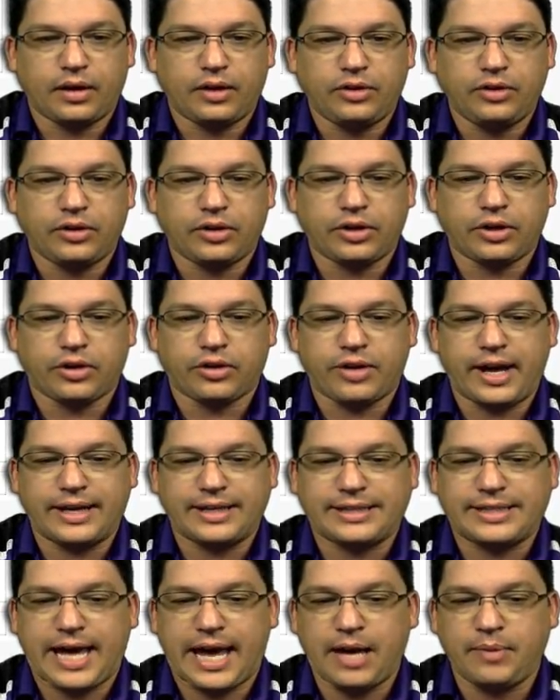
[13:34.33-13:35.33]
You can create
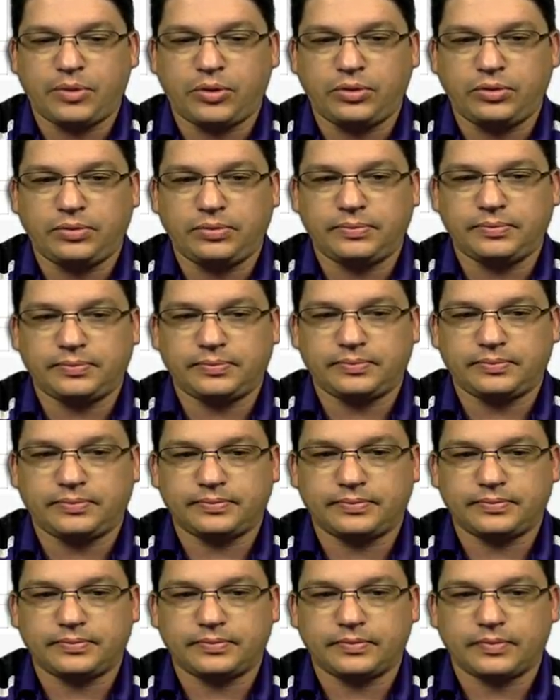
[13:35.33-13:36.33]
a table.
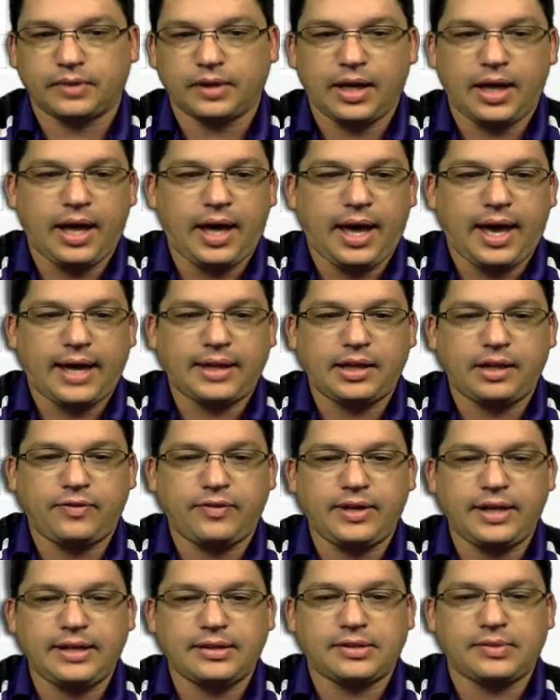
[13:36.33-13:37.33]
And then if
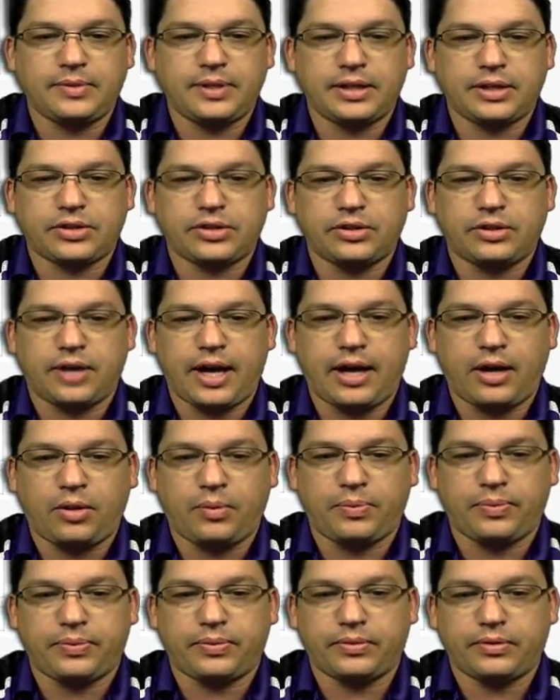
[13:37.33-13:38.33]
you need some additional
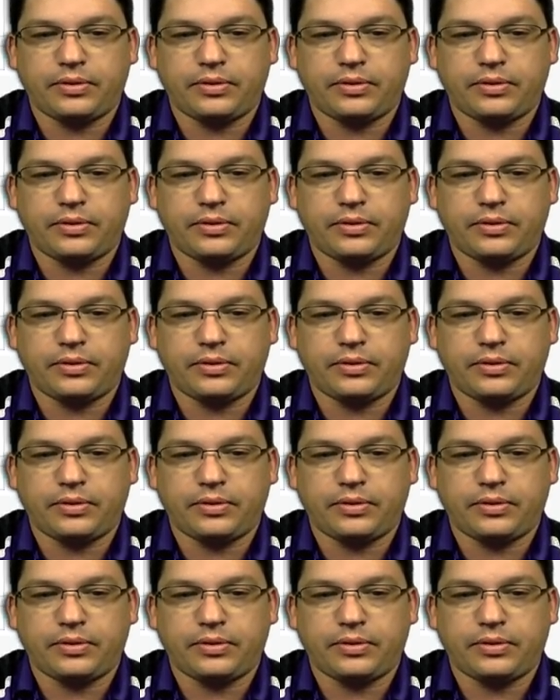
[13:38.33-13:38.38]
help,